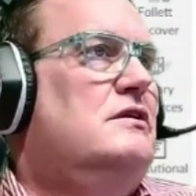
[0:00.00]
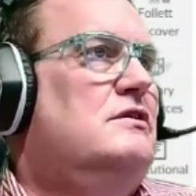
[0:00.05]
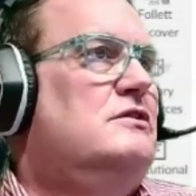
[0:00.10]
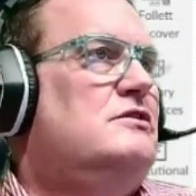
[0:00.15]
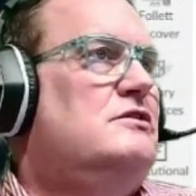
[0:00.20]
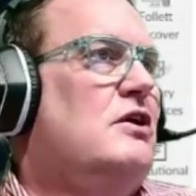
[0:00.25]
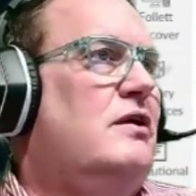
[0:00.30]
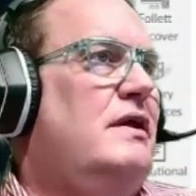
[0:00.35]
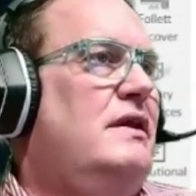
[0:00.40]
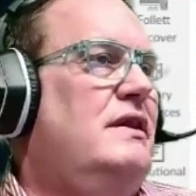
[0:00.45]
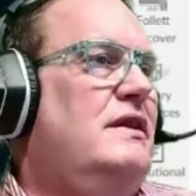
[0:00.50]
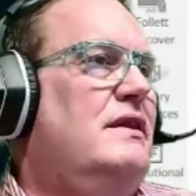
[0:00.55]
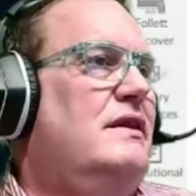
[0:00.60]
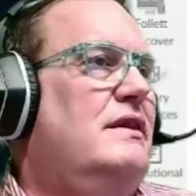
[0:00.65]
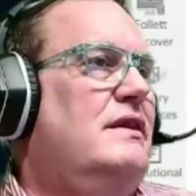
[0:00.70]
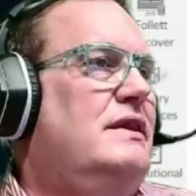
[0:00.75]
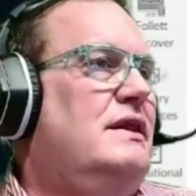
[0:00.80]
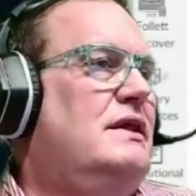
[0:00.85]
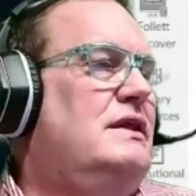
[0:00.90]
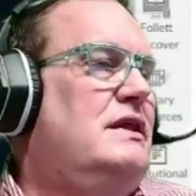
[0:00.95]
So, and
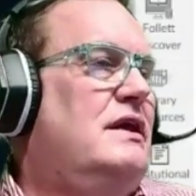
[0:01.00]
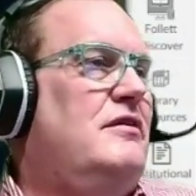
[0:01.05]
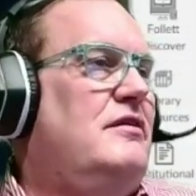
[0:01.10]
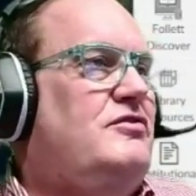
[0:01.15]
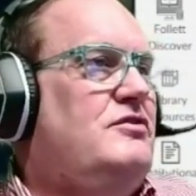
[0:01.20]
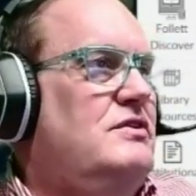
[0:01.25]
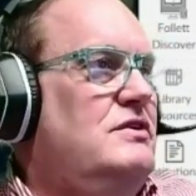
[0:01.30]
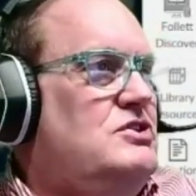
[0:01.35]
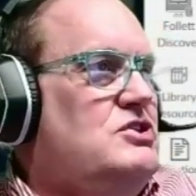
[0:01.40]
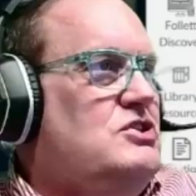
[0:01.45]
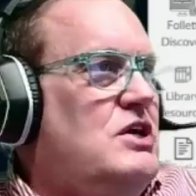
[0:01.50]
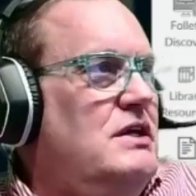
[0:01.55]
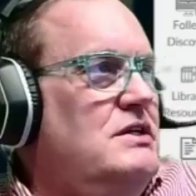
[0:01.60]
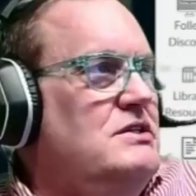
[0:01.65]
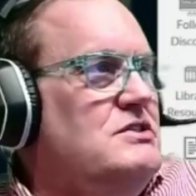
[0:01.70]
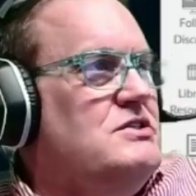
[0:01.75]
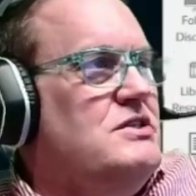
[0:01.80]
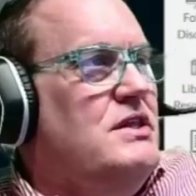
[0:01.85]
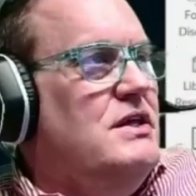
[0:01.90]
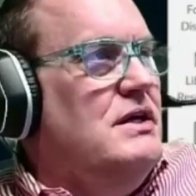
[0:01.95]
then they've
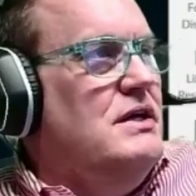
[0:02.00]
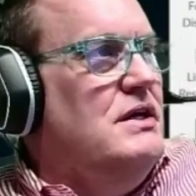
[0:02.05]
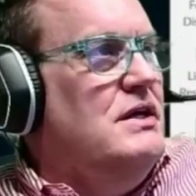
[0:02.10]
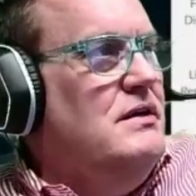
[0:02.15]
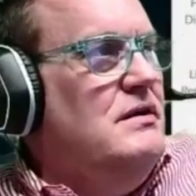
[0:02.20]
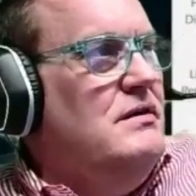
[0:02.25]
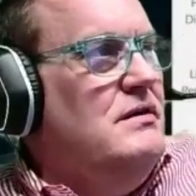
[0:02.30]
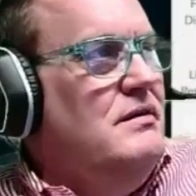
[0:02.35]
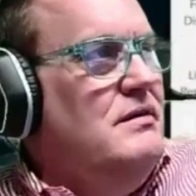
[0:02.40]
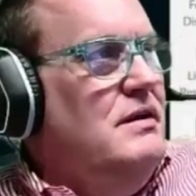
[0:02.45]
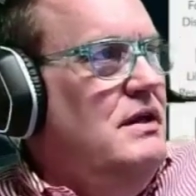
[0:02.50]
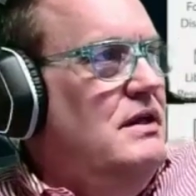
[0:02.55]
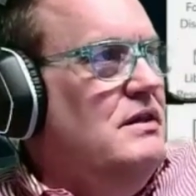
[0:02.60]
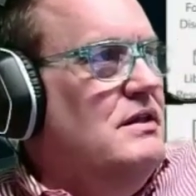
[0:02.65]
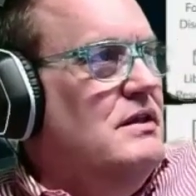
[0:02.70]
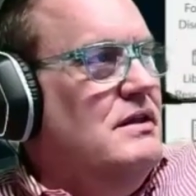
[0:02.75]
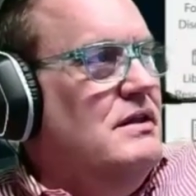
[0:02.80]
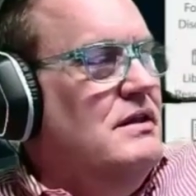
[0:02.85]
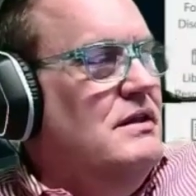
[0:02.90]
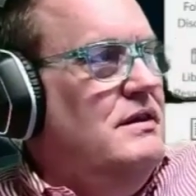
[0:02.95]
changed in
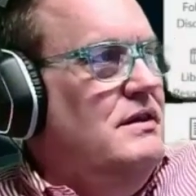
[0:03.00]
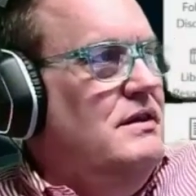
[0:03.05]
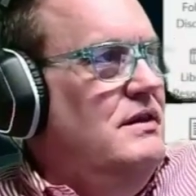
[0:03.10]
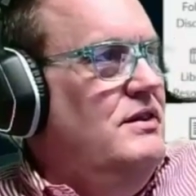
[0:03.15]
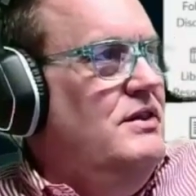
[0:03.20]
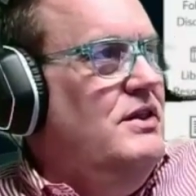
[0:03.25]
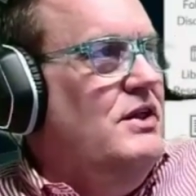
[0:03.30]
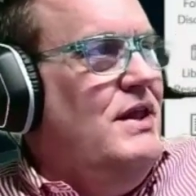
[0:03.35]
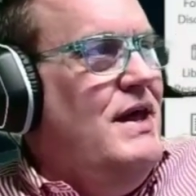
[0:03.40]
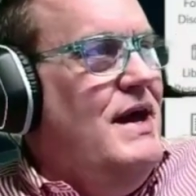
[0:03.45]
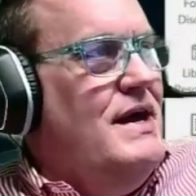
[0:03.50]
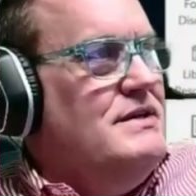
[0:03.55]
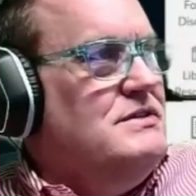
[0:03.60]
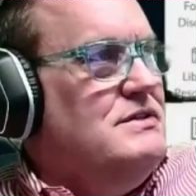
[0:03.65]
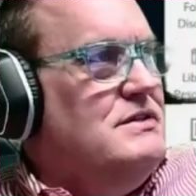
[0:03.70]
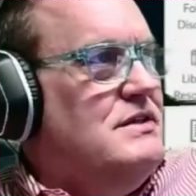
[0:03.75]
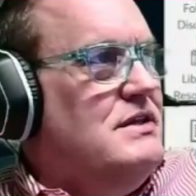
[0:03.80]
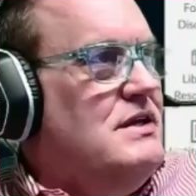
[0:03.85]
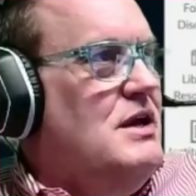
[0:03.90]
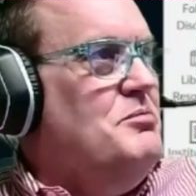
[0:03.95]
the
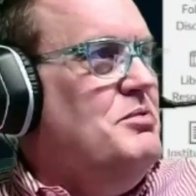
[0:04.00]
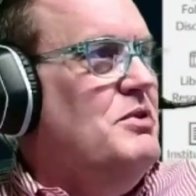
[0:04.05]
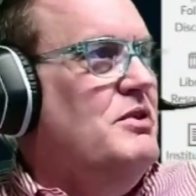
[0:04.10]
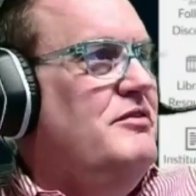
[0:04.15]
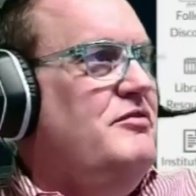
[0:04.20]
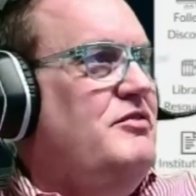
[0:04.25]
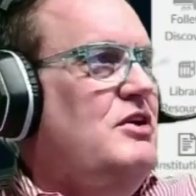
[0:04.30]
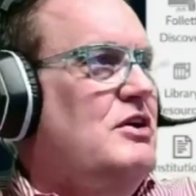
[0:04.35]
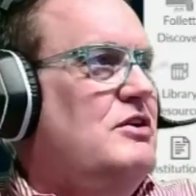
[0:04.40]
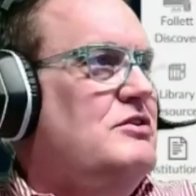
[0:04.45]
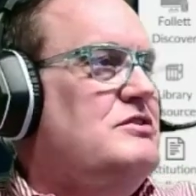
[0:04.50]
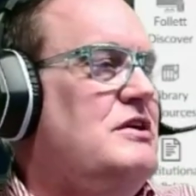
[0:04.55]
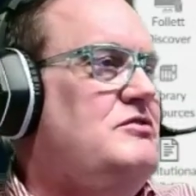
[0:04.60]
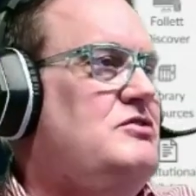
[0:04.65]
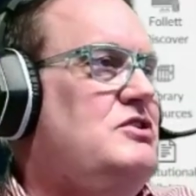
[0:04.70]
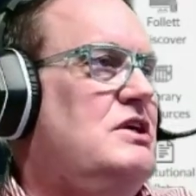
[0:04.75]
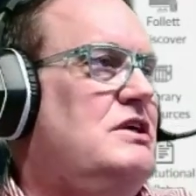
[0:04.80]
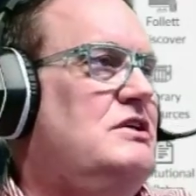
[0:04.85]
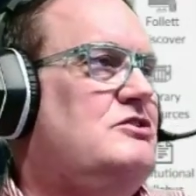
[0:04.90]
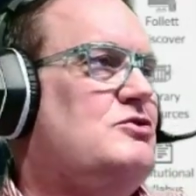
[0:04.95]
last couple of years, they've
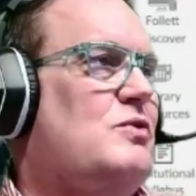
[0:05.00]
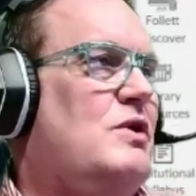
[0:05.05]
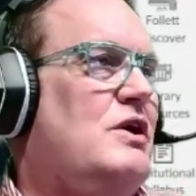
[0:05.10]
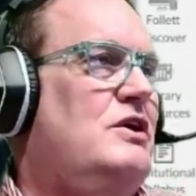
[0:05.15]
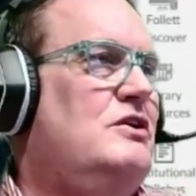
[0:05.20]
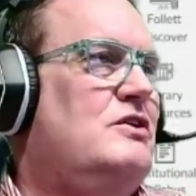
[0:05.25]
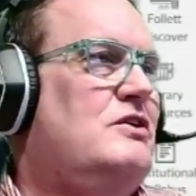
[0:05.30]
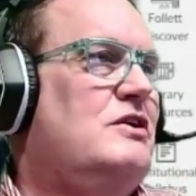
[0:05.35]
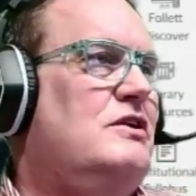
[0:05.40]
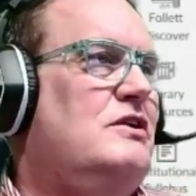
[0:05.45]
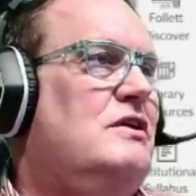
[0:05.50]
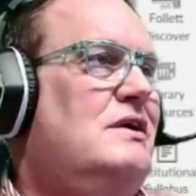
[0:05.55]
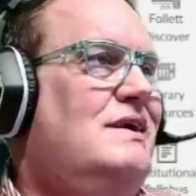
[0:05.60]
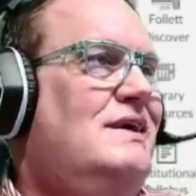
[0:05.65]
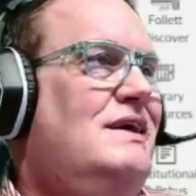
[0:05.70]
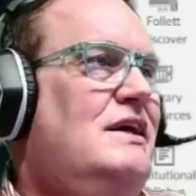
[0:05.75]
changed to where you can